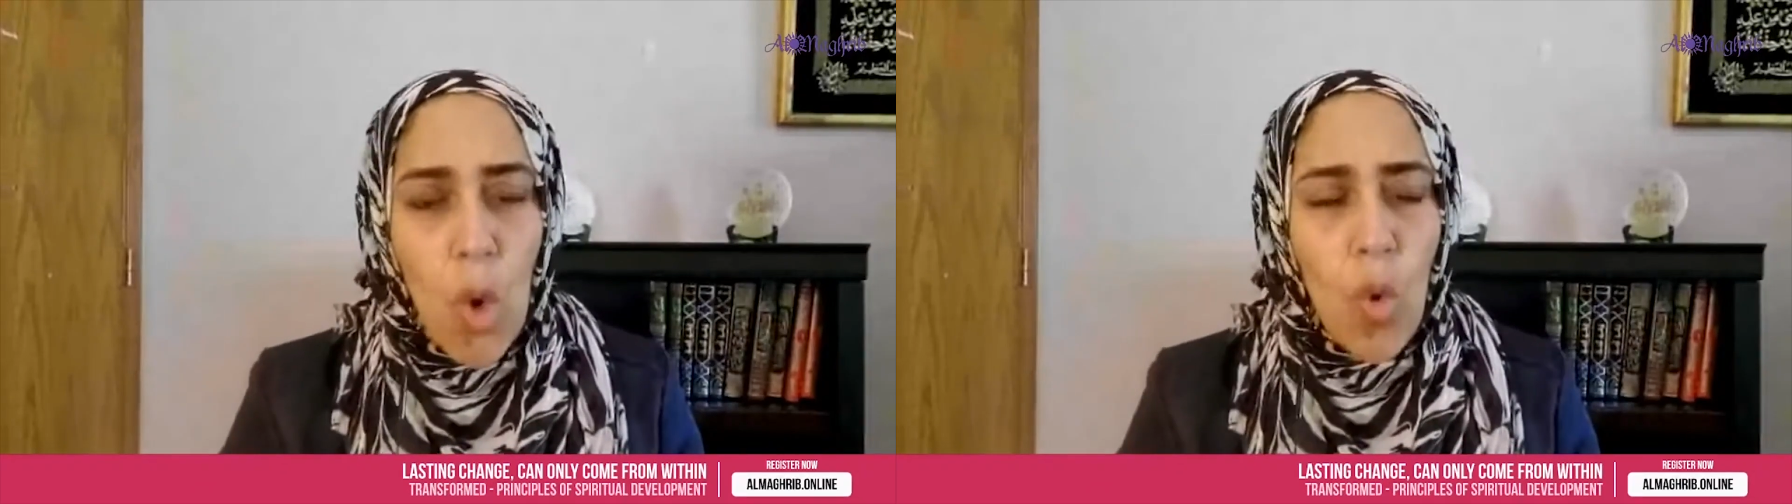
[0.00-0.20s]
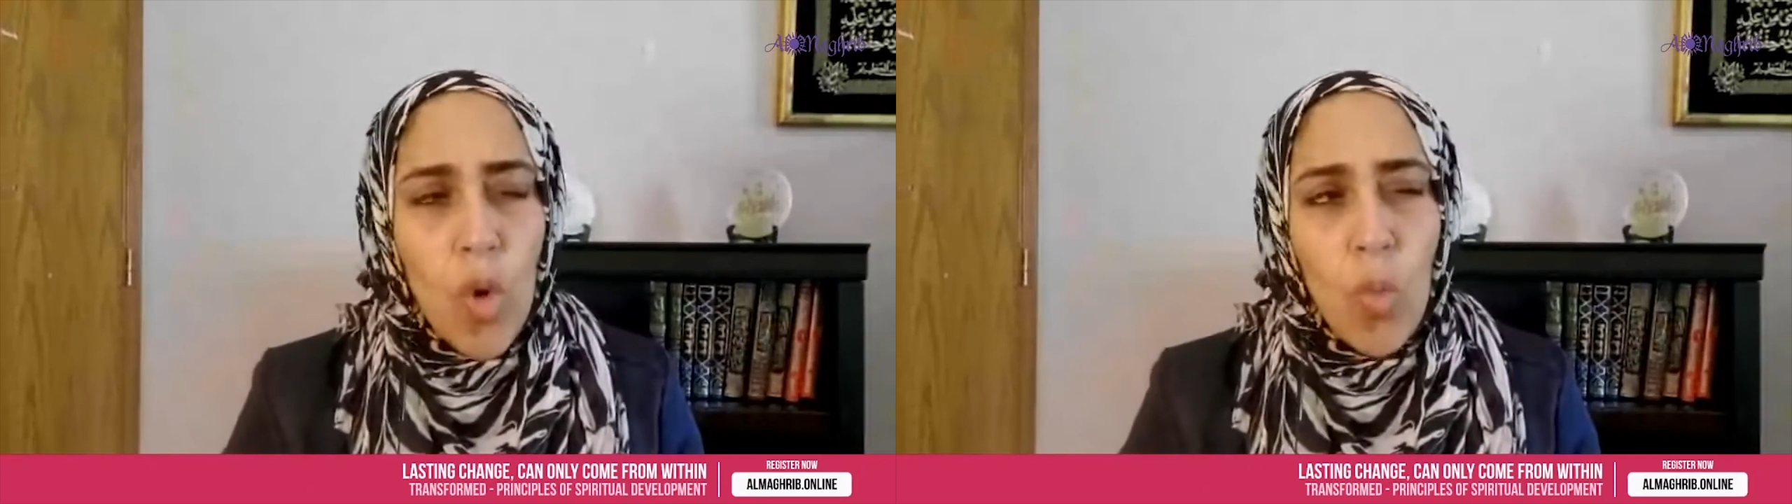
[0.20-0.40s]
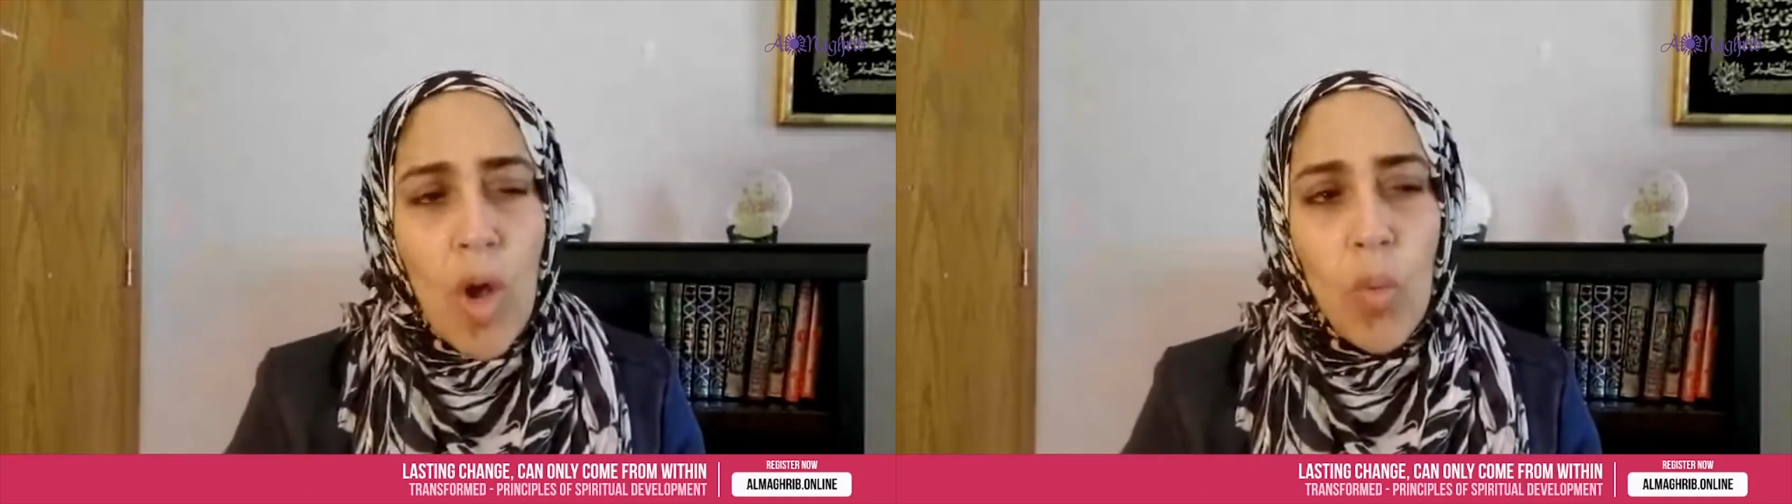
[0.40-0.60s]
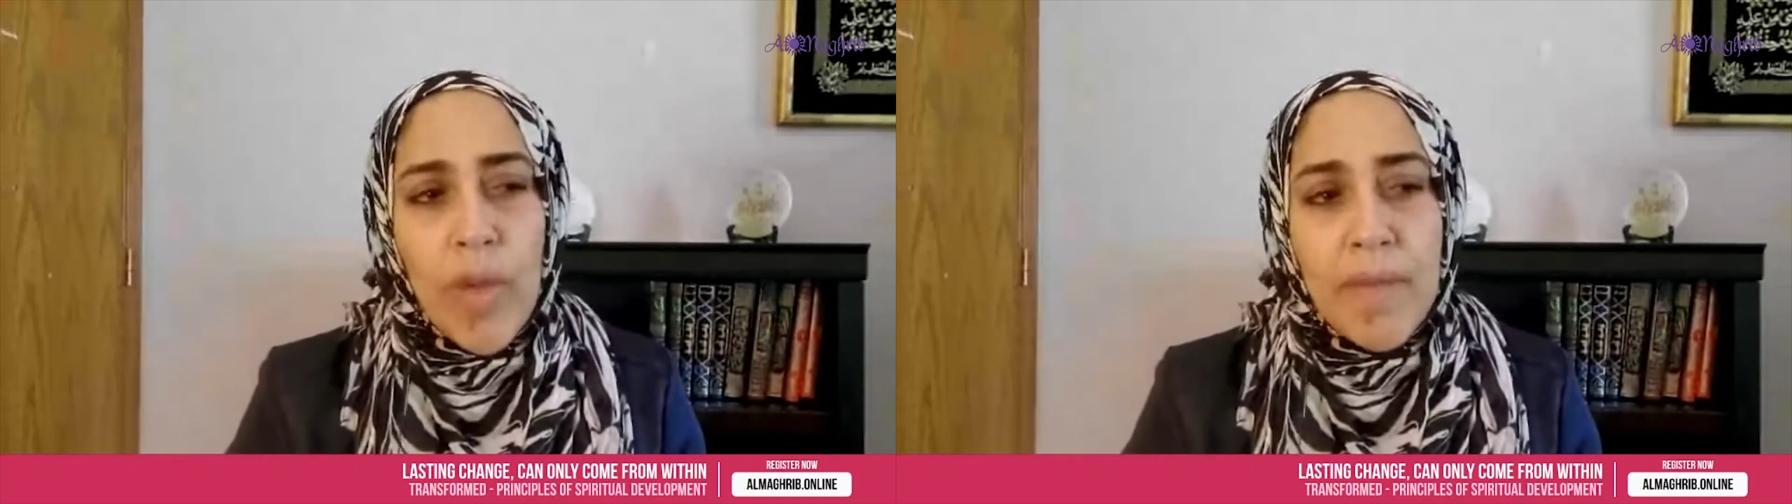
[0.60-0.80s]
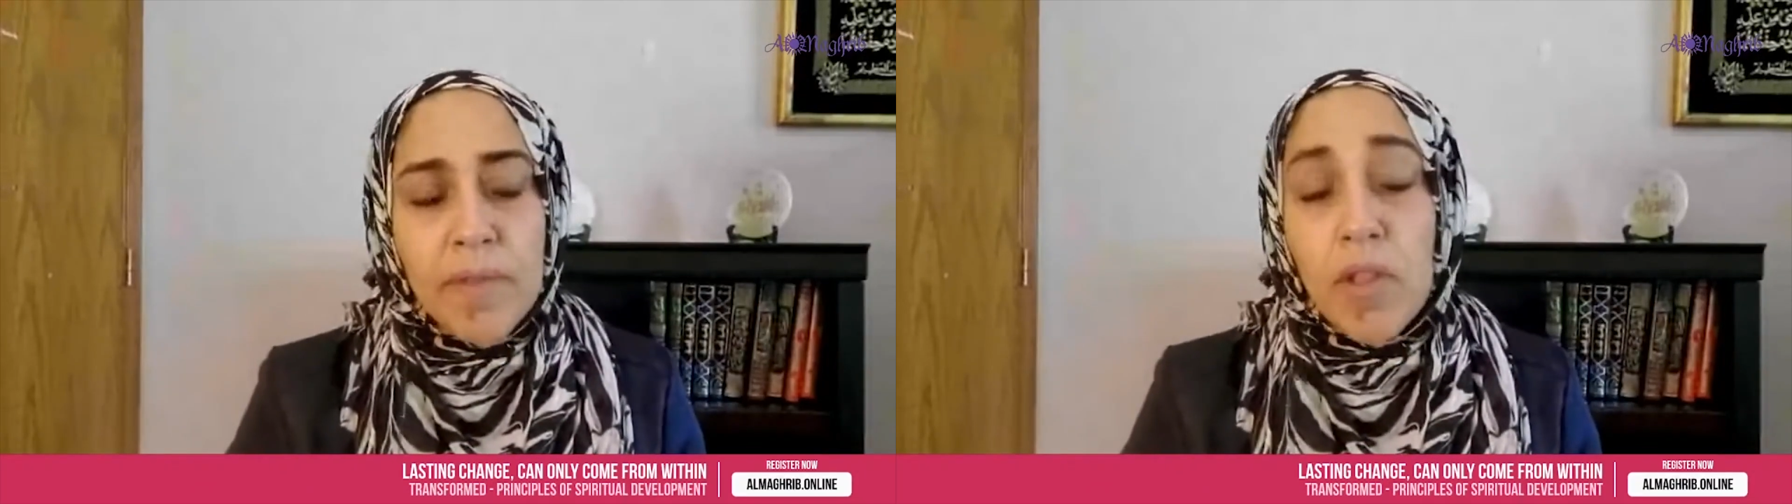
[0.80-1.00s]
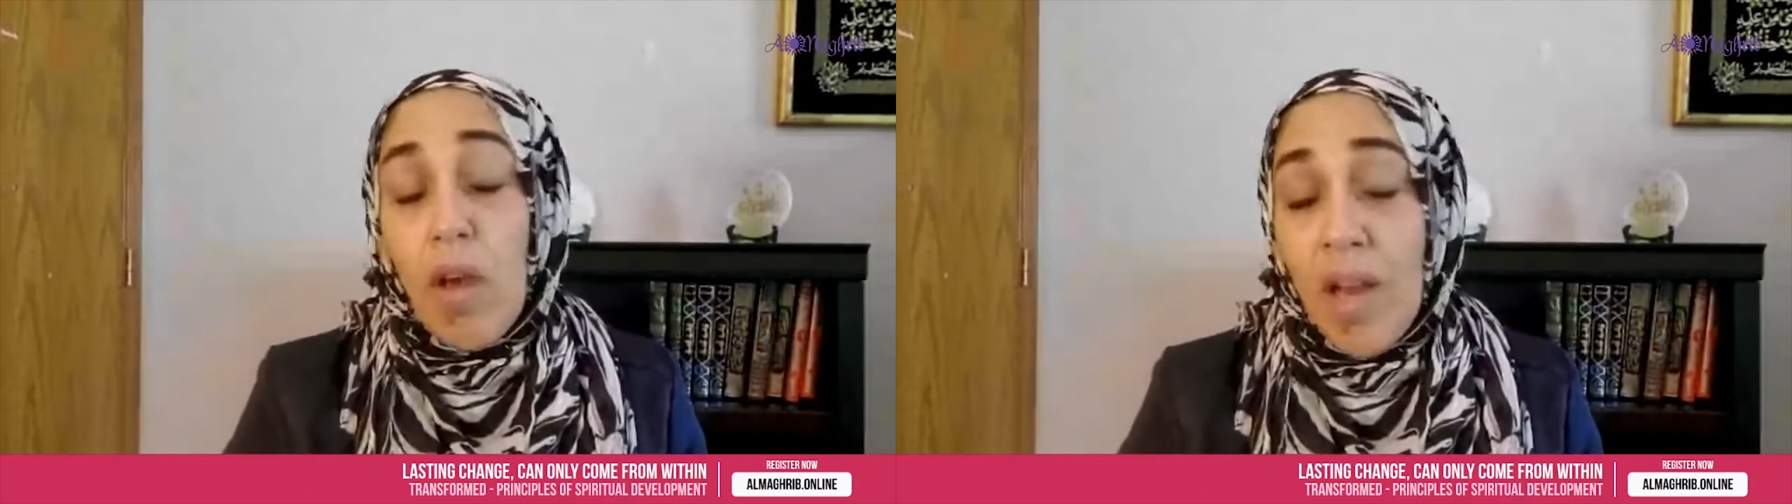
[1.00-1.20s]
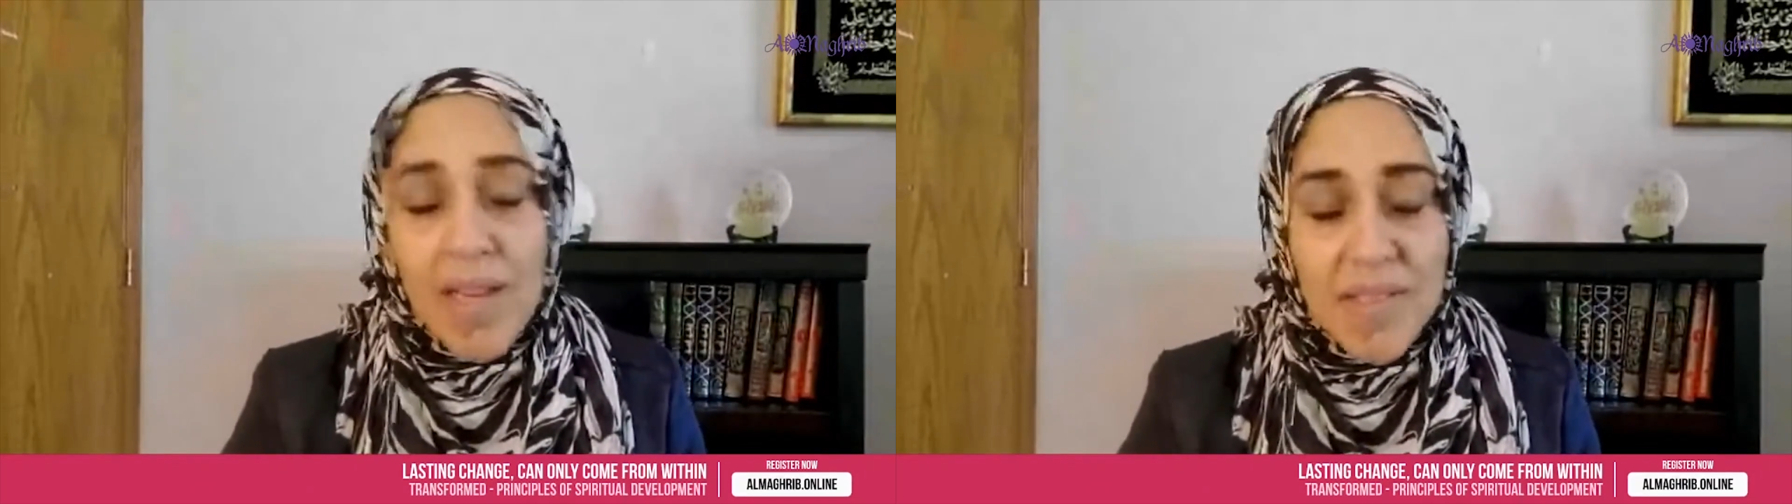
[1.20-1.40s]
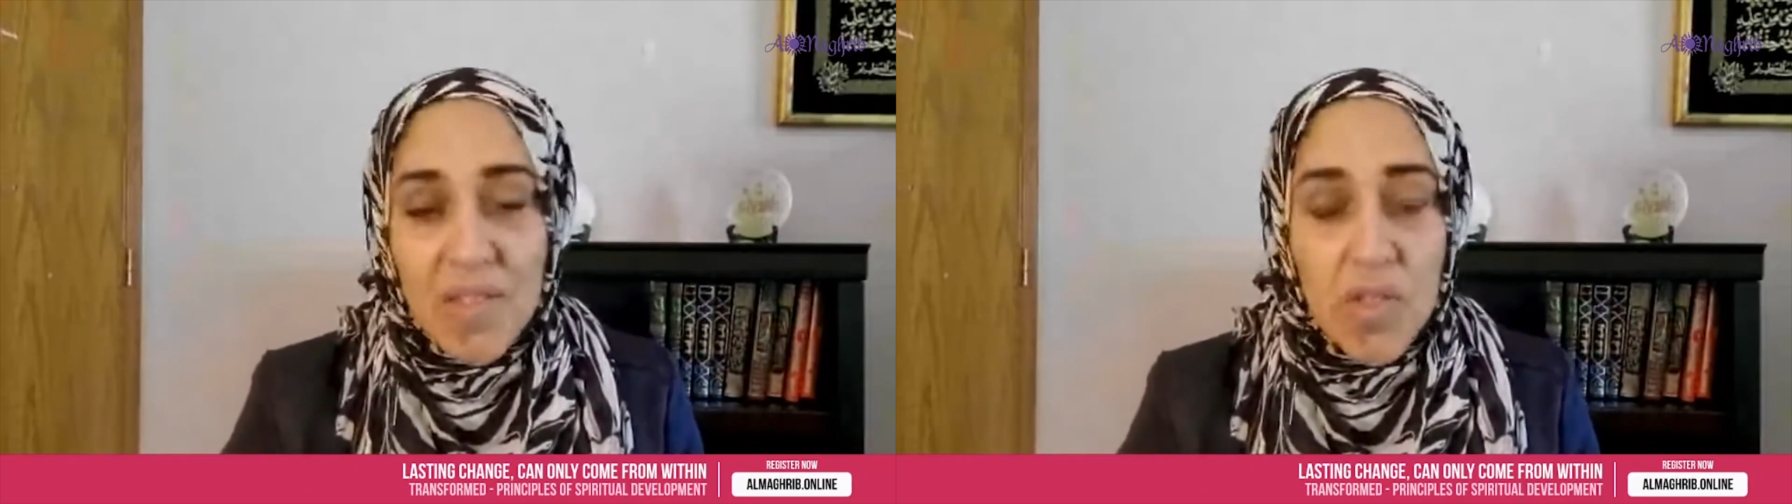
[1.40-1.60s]
or what we've
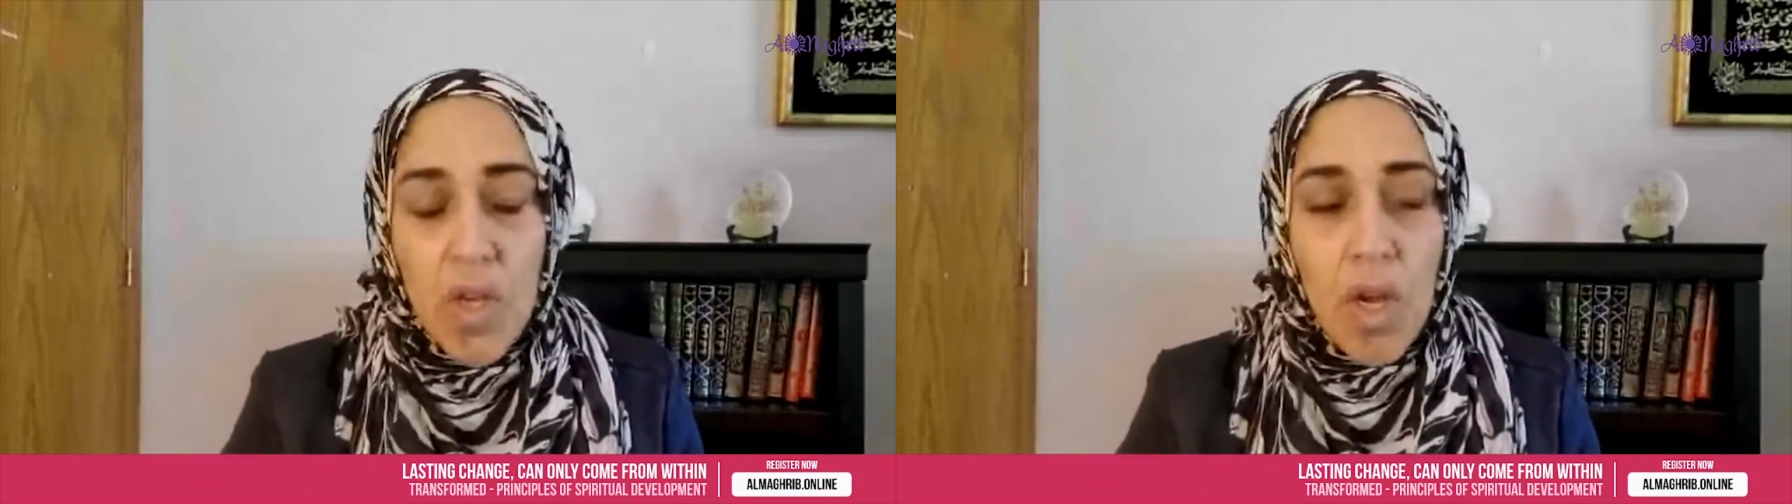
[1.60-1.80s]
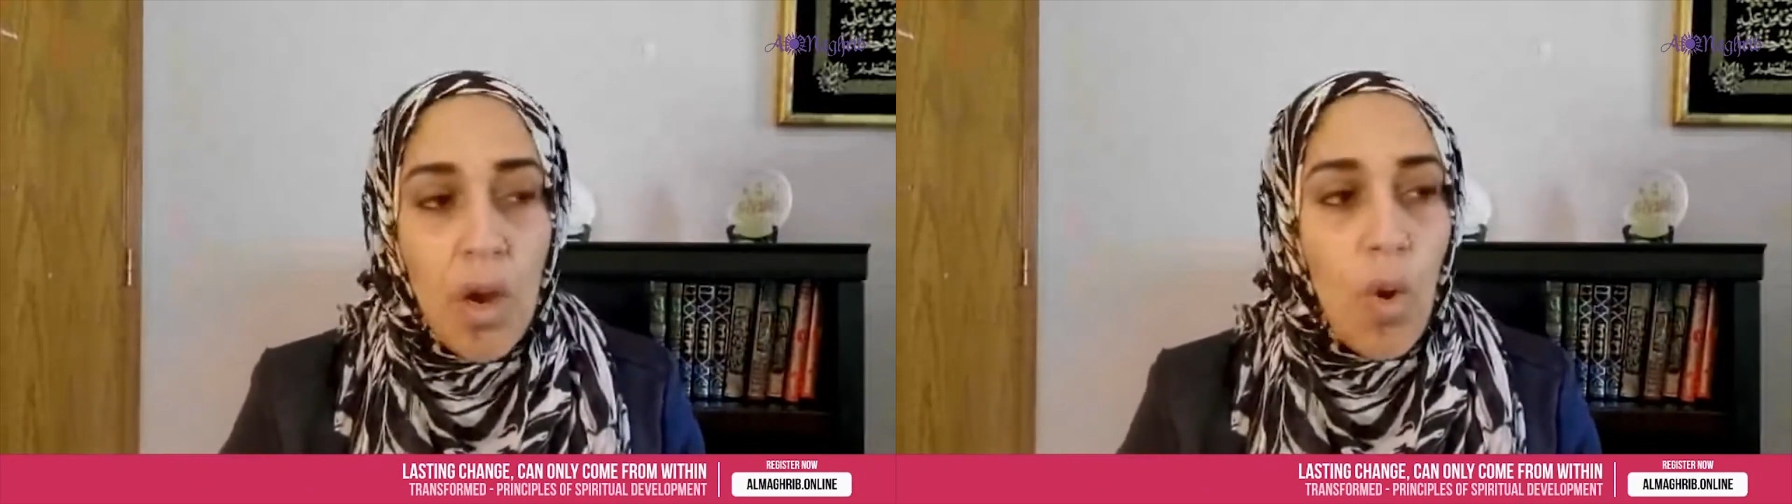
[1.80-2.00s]
lost,